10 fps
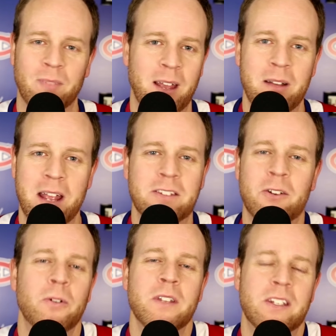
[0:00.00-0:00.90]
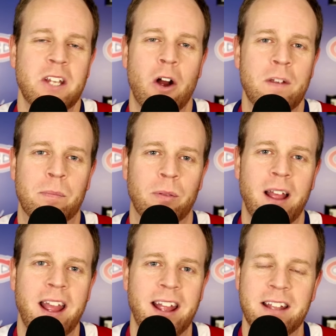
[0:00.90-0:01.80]
it's cool to see Ovi
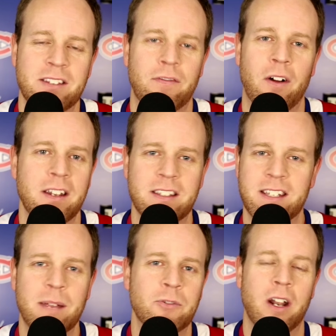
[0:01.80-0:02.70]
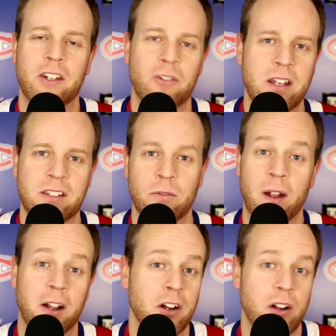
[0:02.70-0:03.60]
play. It's fun to see him try to chase the
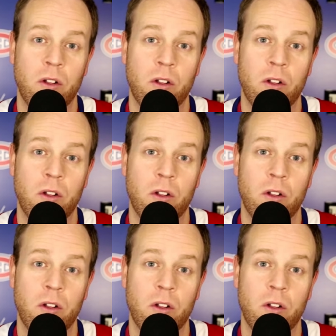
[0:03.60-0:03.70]
record,